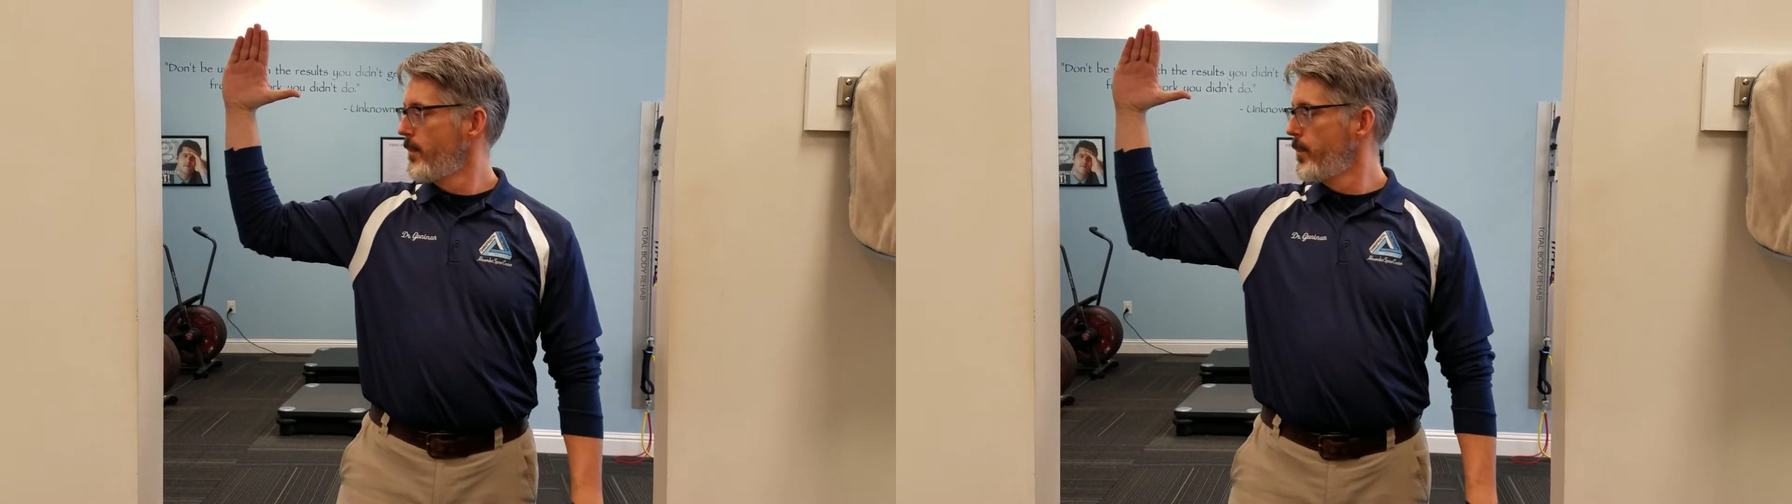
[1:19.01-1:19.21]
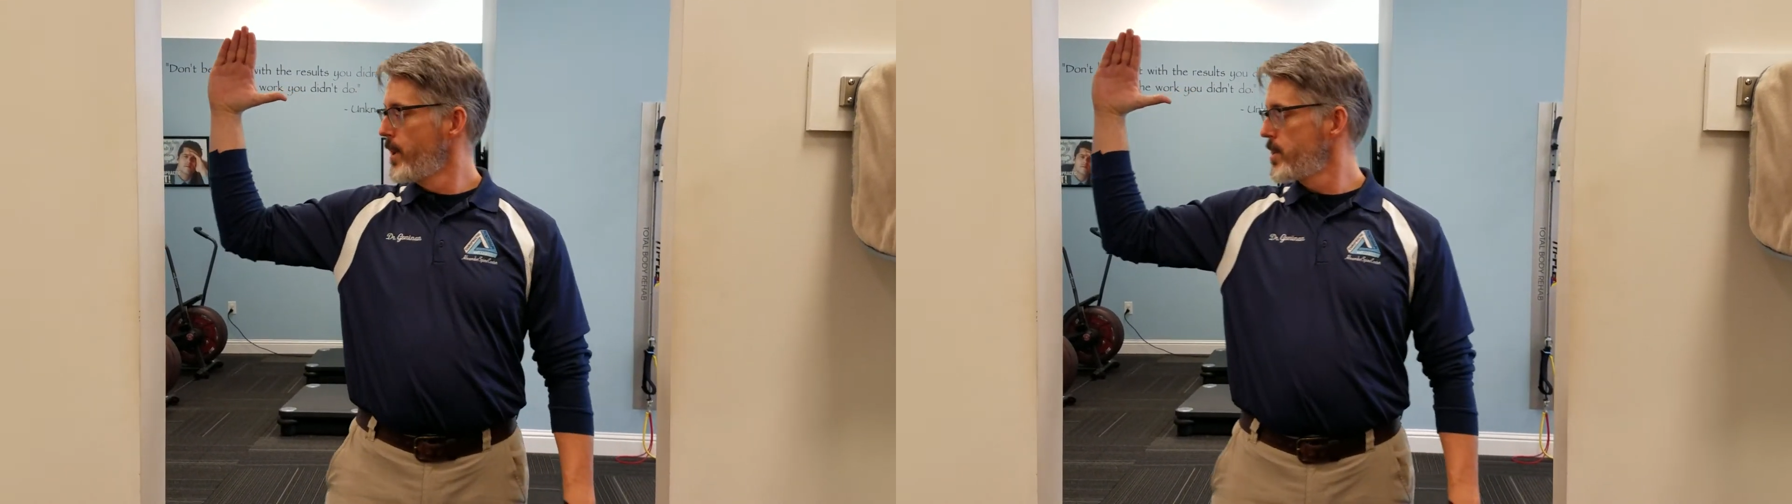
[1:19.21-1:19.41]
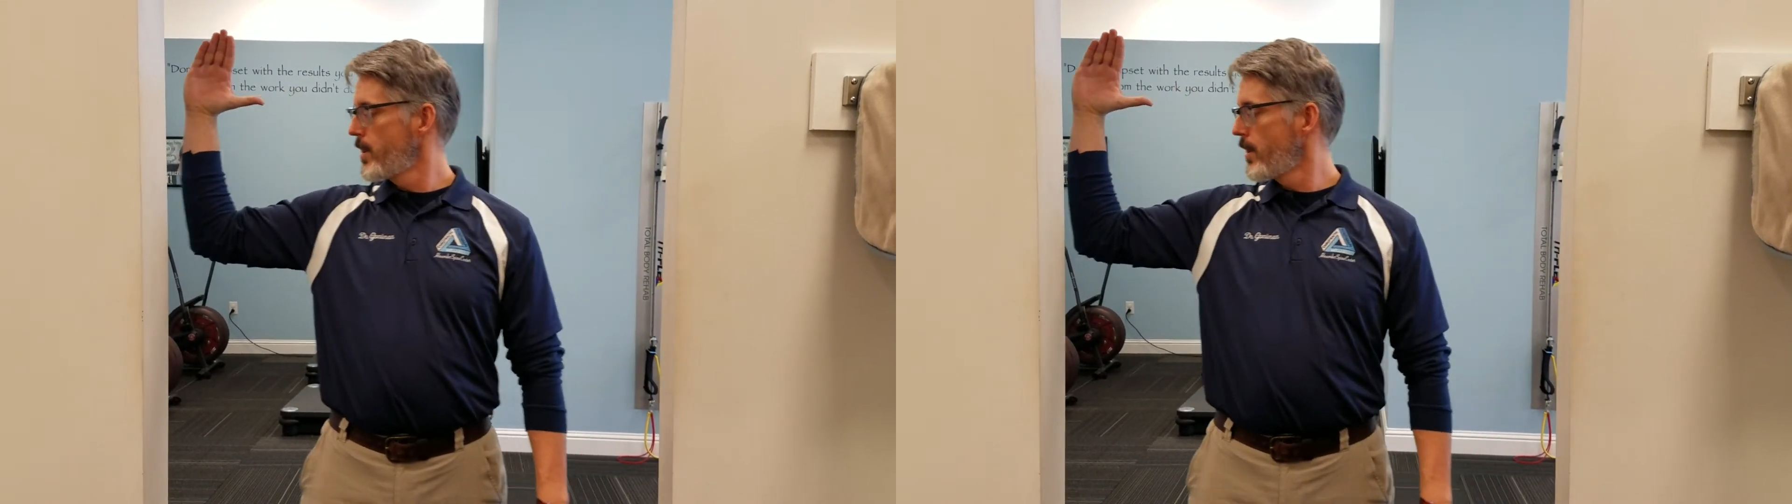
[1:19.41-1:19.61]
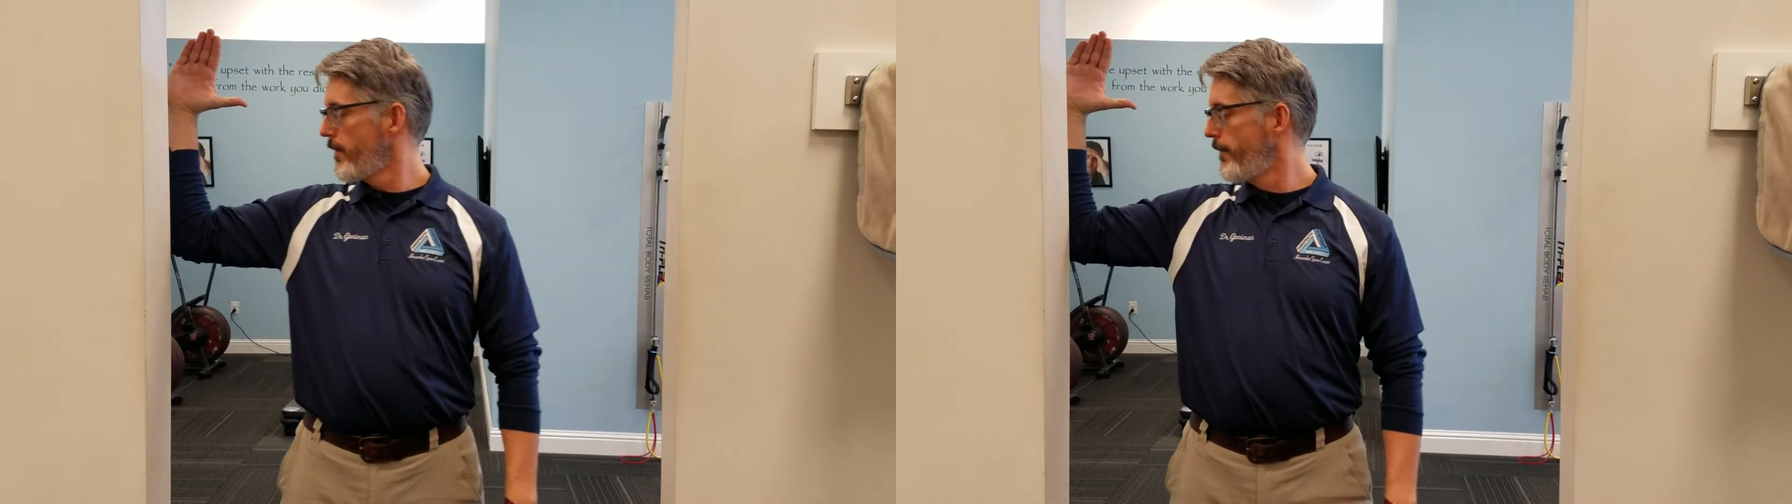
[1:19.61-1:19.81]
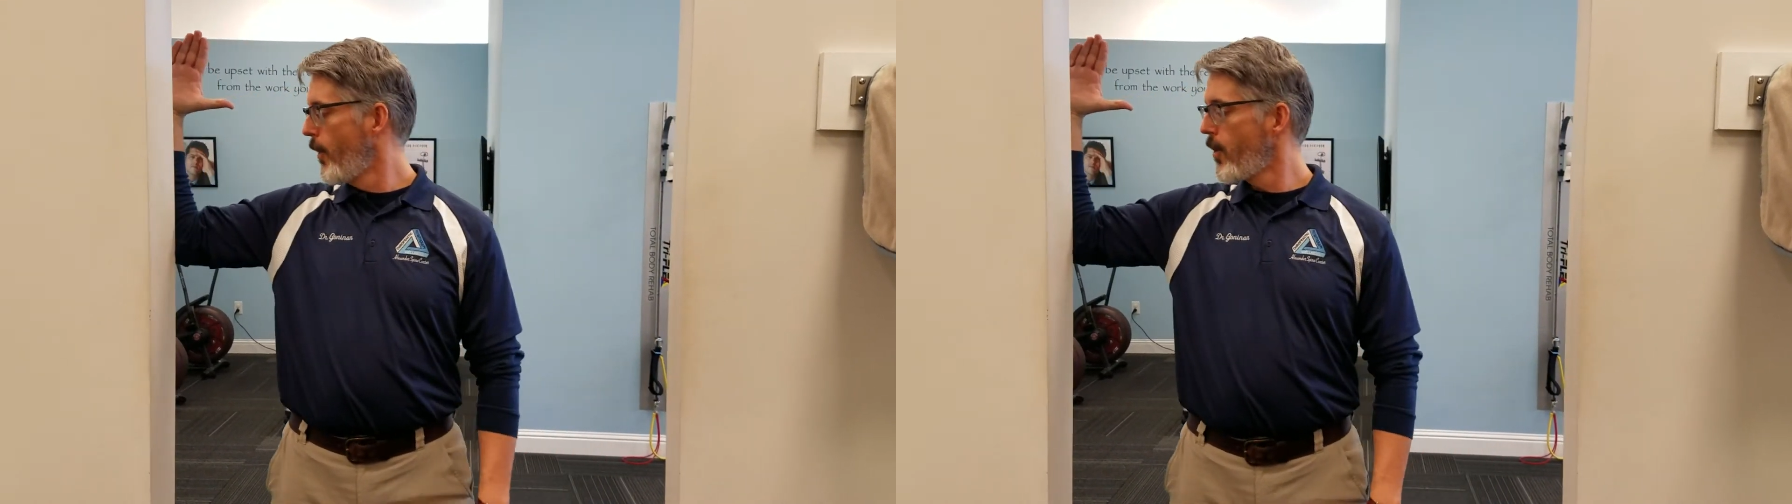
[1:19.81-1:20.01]
Put your
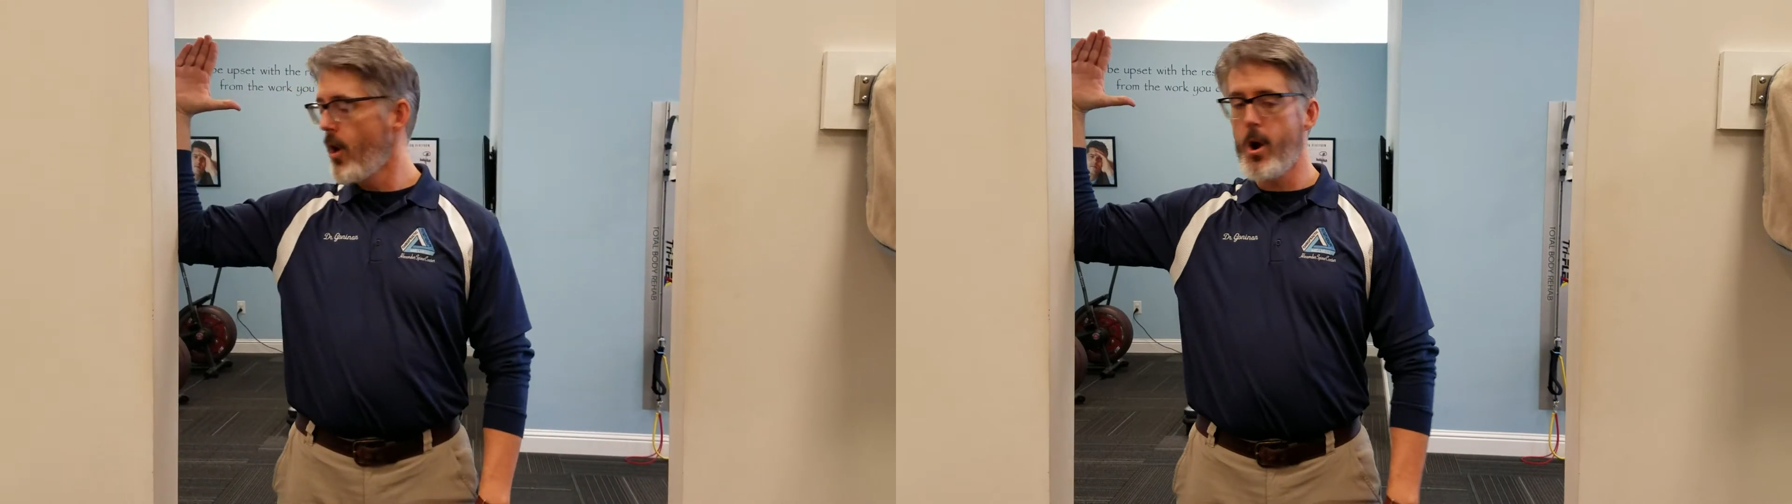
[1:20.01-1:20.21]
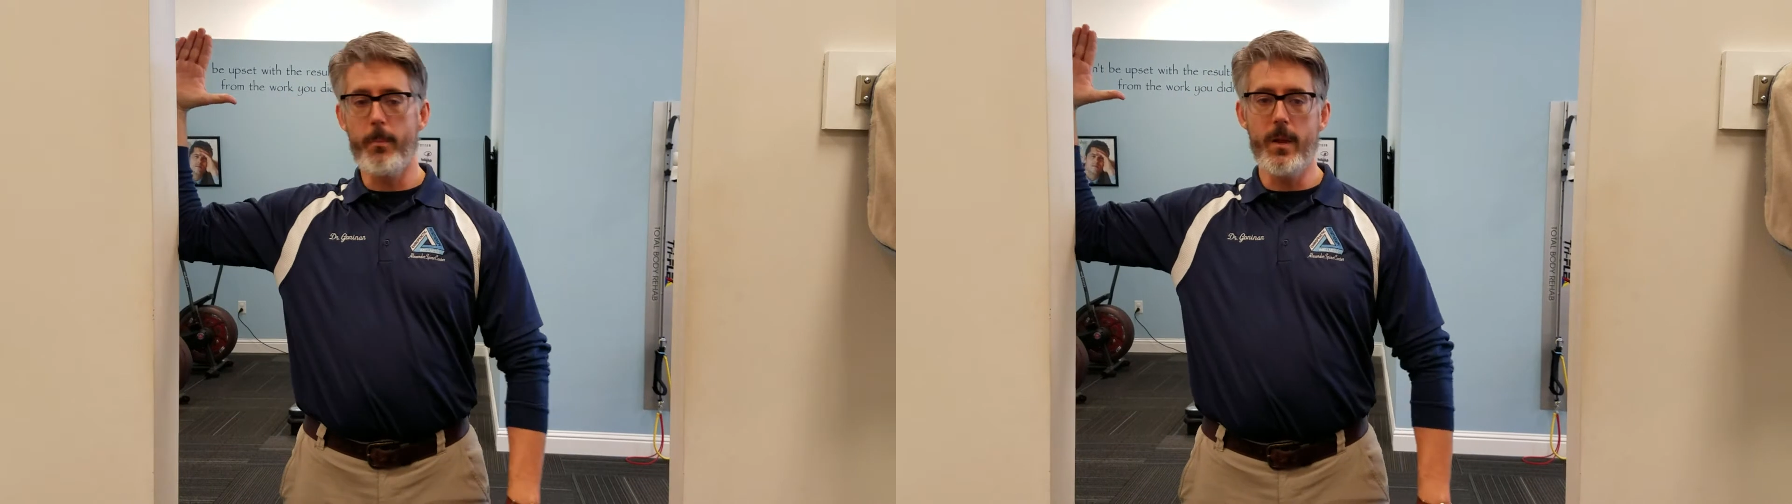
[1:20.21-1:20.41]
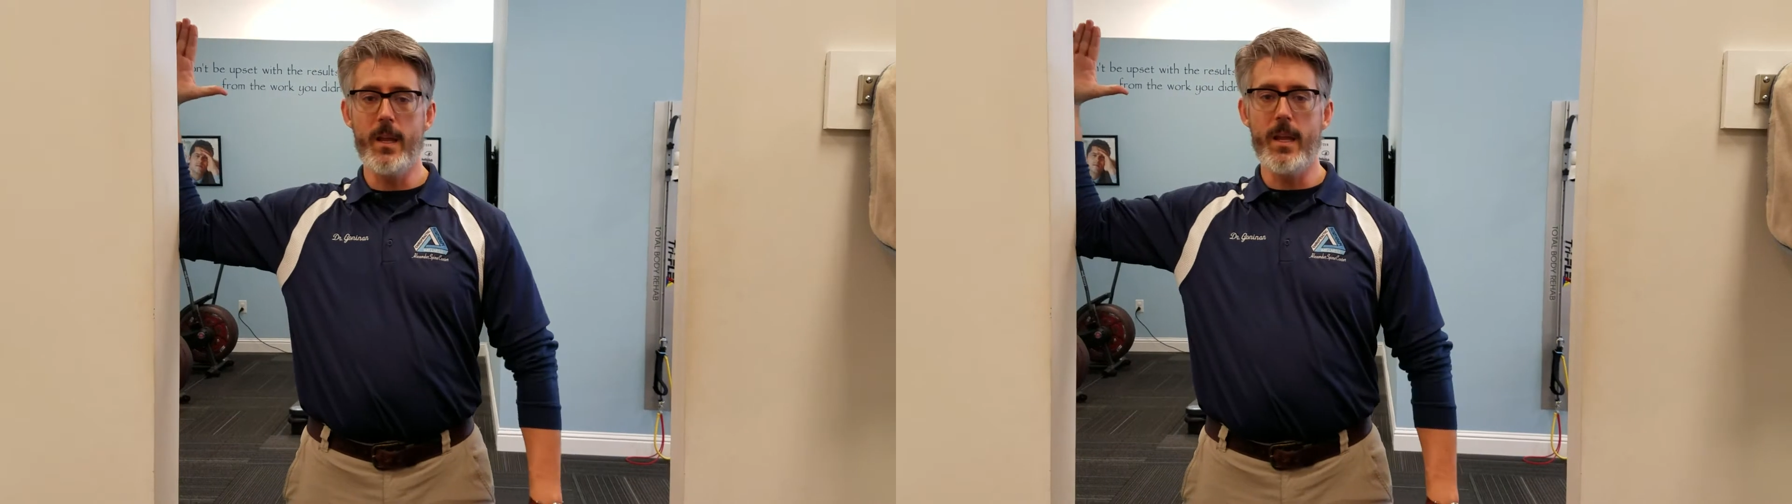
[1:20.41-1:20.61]
forearm